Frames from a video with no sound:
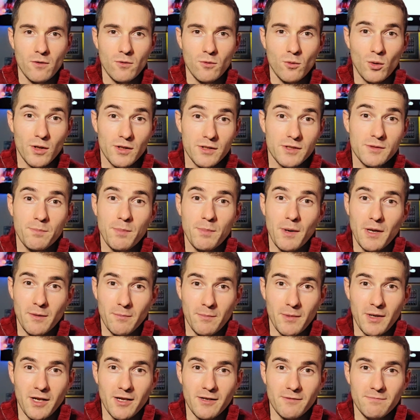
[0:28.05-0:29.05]
Well, it's been a
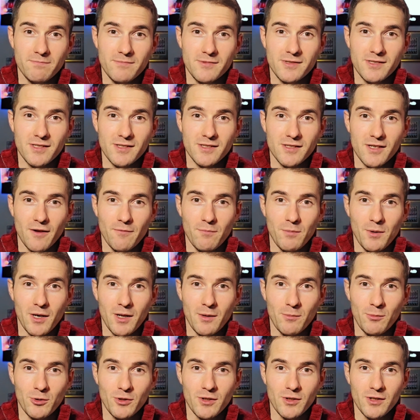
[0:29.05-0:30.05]
minute since I've been
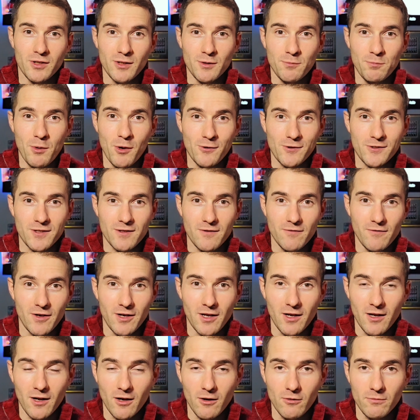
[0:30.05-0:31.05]
able to post a
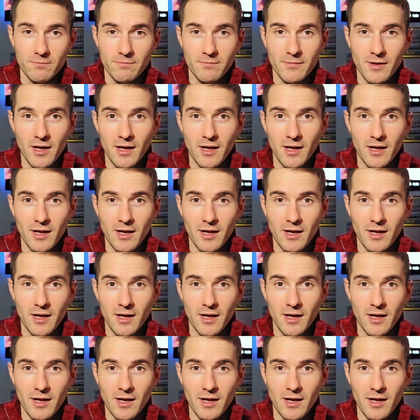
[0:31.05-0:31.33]
video,